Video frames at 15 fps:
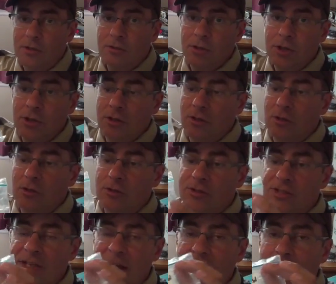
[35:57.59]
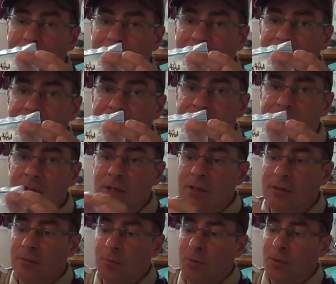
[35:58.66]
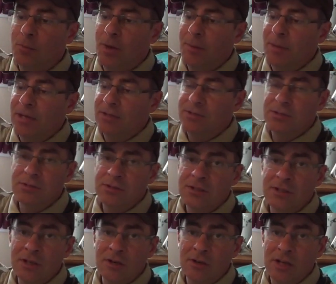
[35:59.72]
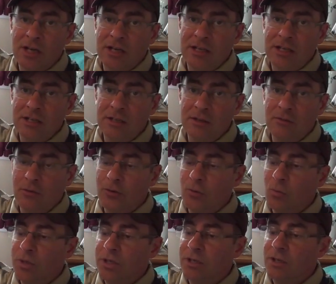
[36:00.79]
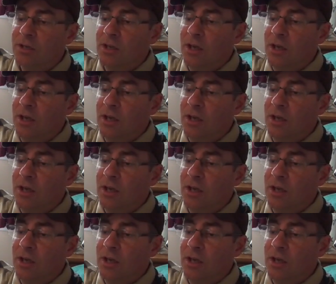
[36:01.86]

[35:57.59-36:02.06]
little snack bags and put my medicines in there that I needed for the week,